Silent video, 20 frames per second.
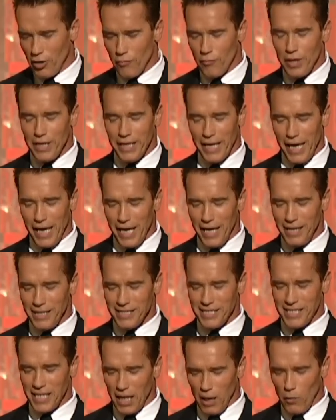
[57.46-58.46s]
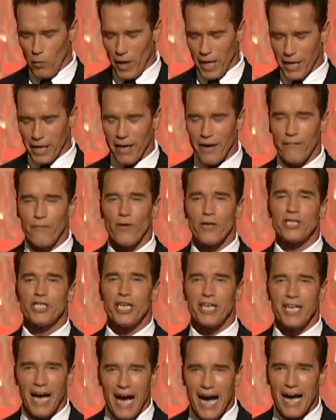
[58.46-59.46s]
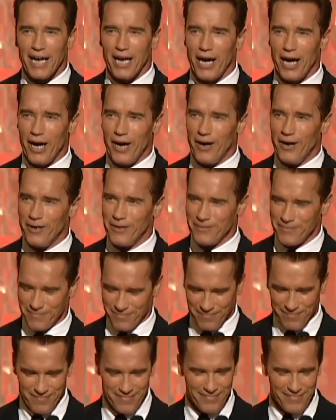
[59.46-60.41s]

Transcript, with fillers: Renee Zellweger for Chicago.